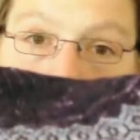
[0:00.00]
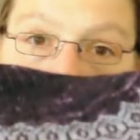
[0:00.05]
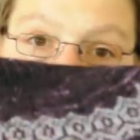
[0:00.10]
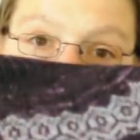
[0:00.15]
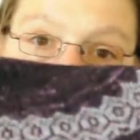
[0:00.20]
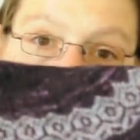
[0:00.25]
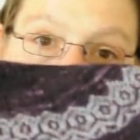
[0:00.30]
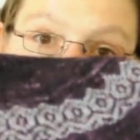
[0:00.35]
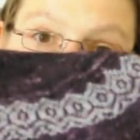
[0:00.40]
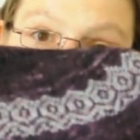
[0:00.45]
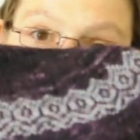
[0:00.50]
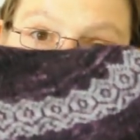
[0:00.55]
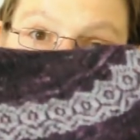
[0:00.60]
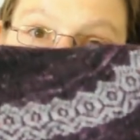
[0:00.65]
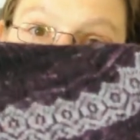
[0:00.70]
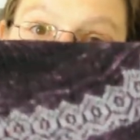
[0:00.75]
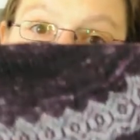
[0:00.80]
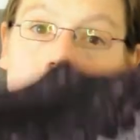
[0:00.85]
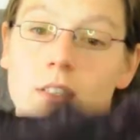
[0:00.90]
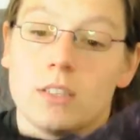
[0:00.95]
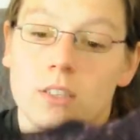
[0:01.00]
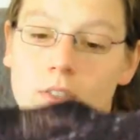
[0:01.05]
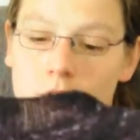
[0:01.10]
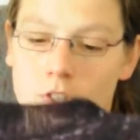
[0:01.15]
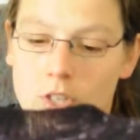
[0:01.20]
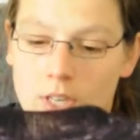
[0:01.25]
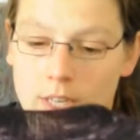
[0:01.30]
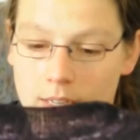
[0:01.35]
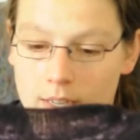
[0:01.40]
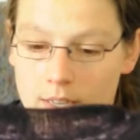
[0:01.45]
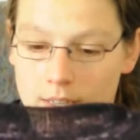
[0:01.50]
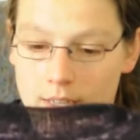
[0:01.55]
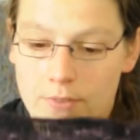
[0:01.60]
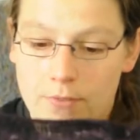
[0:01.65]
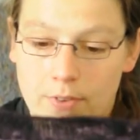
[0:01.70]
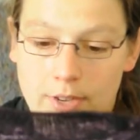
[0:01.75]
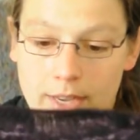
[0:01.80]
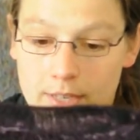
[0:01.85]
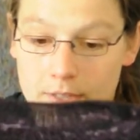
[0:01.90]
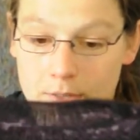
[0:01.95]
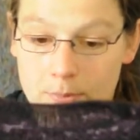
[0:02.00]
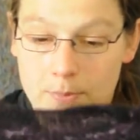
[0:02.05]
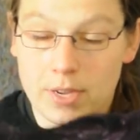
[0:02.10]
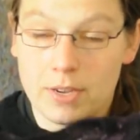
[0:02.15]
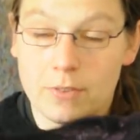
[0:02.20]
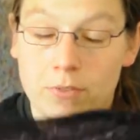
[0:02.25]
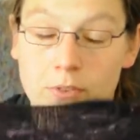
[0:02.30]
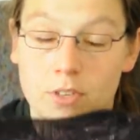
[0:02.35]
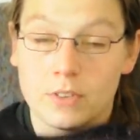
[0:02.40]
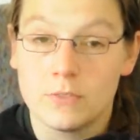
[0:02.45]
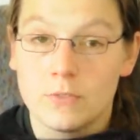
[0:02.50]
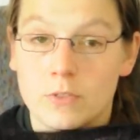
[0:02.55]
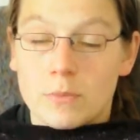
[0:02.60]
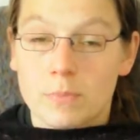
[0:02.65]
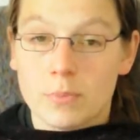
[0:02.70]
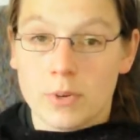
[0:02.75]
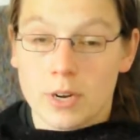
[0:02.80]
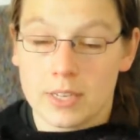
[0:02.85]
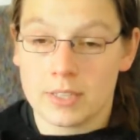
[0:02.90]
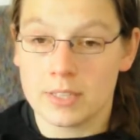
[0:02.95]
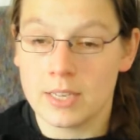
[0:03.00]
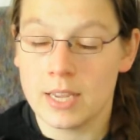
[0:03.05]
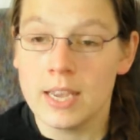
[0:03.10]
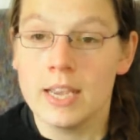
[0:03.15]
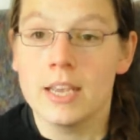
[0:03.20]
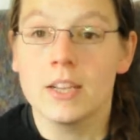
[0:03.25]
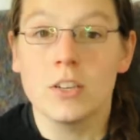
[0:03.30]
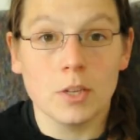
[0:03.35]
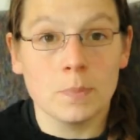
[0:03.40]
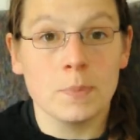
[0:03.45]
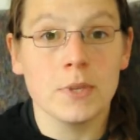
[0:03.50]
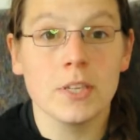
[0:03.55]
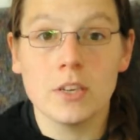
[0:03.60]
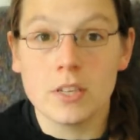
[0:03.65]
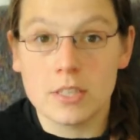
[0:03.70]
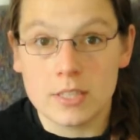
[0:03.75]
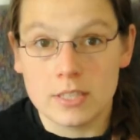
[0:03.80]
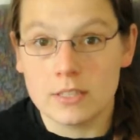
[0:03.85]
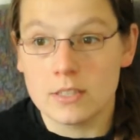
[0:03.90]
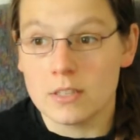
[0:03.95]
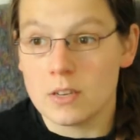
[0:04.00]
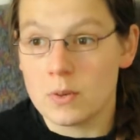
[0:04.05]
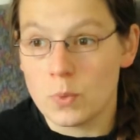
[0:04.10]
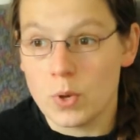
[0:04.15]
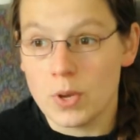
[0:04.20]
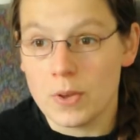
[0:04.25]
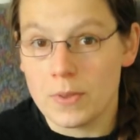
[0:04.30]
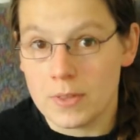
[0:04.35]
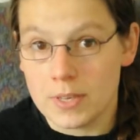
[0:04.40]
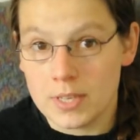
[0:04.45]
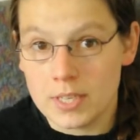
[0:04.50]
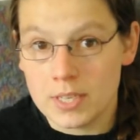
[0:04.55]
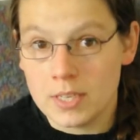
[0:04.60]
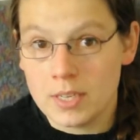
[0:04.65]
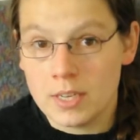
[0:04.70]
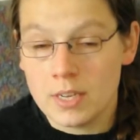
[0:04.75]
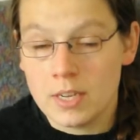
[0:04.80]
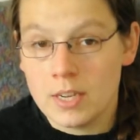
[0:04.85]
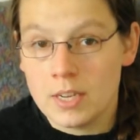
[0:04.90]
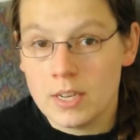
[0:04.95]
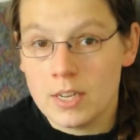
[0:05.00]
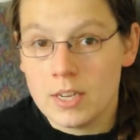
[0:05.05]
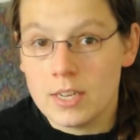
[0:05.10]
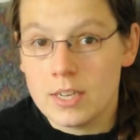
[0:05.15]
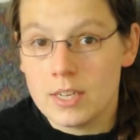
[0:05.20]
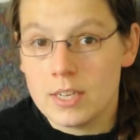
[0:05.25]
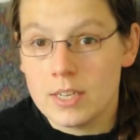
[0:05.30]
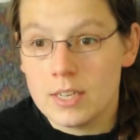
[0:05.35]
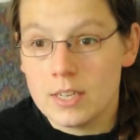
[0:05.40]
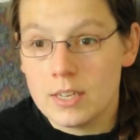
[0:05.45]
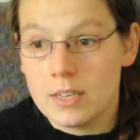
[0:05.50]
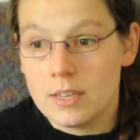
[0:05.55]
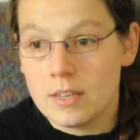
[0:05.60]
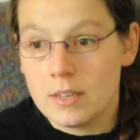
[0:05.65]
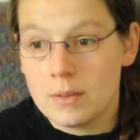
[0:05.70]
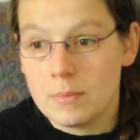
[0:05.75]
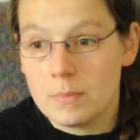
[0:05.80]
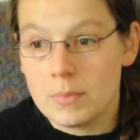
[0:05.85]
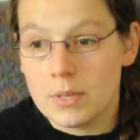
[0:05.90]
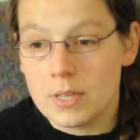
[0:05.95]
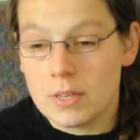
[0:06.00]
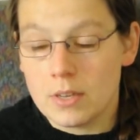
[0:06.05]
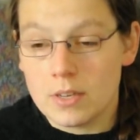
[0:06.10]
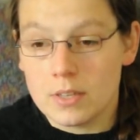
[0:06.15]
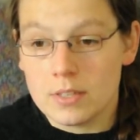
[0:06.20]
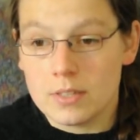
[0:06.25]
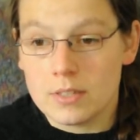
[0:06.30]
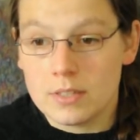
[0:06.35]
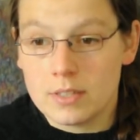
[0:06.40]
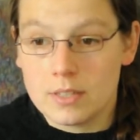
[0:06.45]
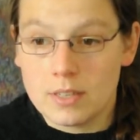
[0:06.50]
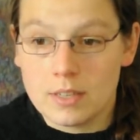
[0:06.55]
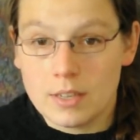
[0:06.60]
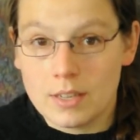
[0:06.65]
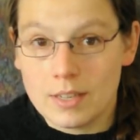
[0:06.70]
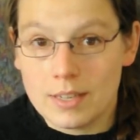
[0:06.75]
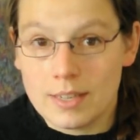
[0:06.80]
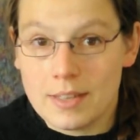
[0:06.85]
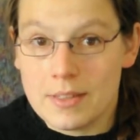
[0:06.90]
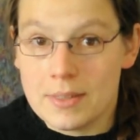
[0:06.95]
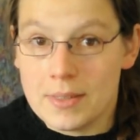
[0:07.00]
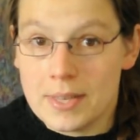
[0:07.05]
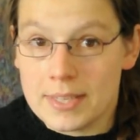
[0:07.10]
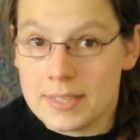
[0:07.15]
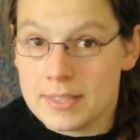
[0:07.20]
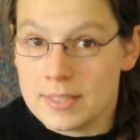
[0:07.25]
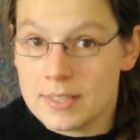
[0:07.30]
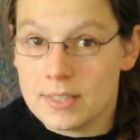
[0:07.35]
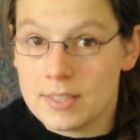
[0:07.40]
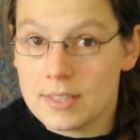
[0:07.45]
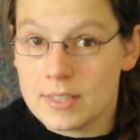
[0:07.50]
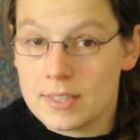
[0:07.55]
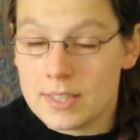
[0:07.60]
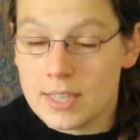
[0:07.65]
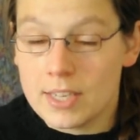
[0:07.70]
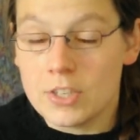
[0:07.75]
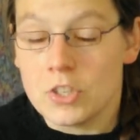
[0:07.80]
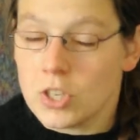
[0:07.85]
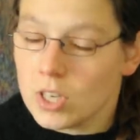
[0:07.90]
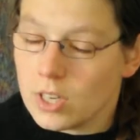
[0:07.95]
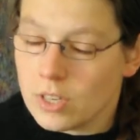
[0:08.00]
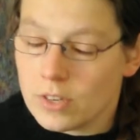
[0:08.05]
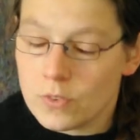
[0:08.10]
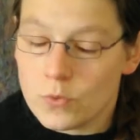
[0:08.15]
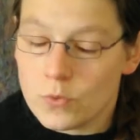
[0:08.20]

of hand-dyed yarn usually if I had to pay for it full price. Not because it's not worth it, because there's such a lot of